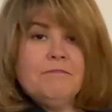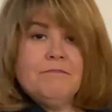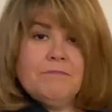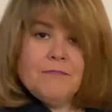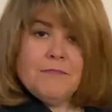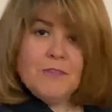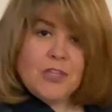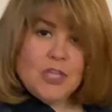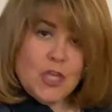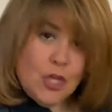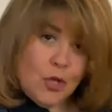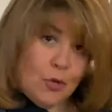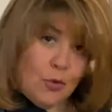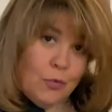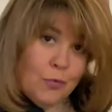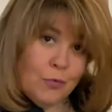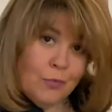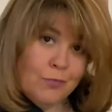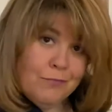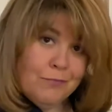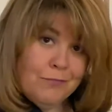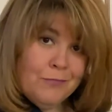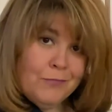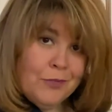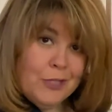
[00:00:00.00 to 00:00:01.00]
you
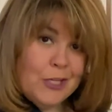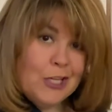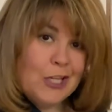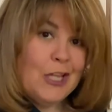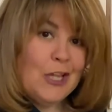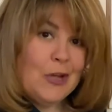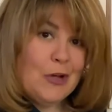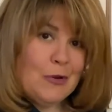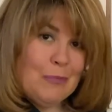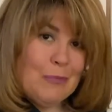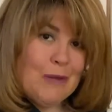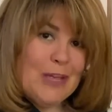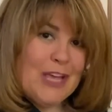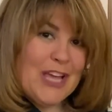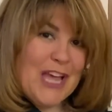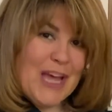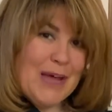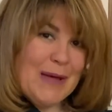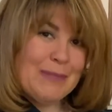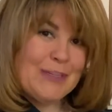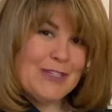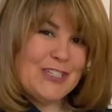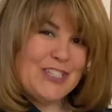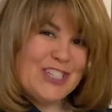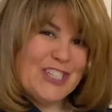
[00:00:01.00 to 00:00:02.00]
could loan me a
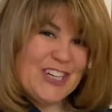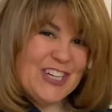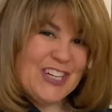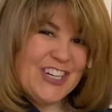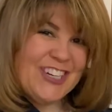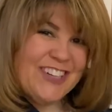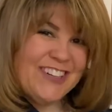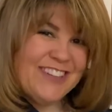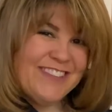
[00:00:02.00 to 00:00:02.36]
cup of sugar.